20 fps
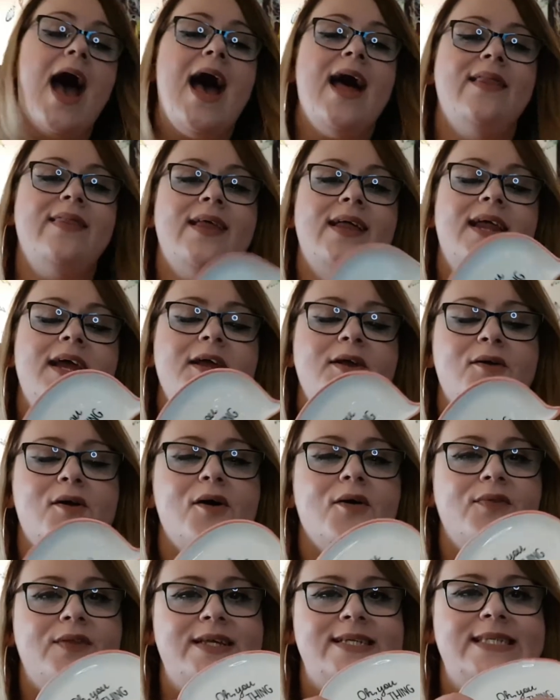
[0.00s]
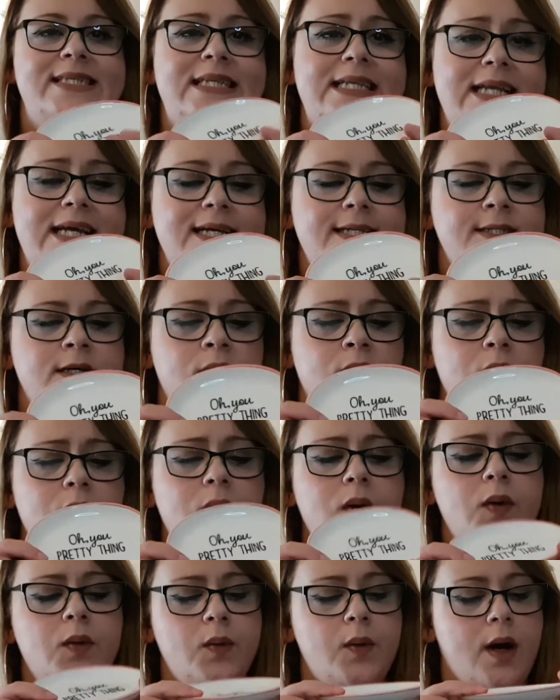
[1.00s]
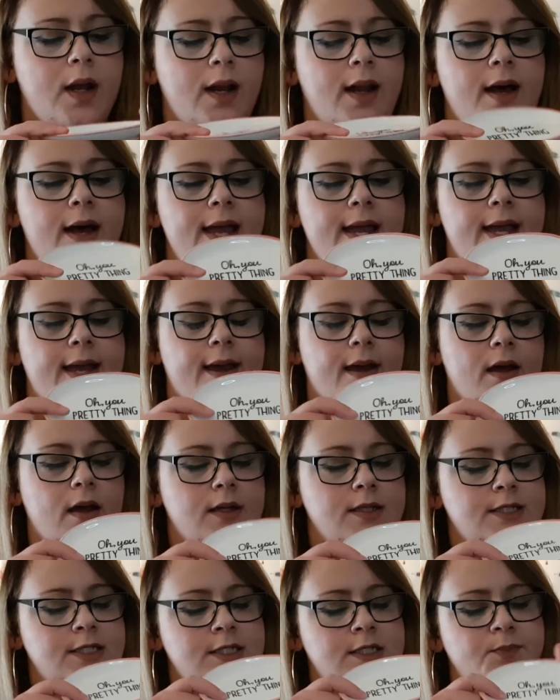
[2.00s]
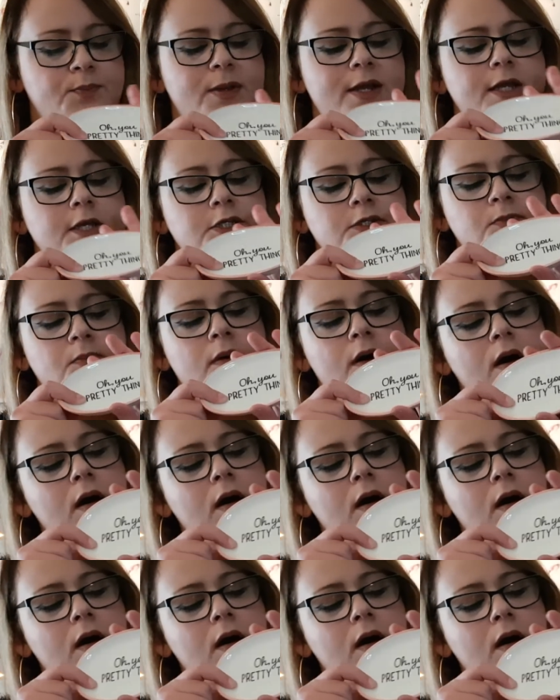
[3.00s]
And then I got this little, like, speech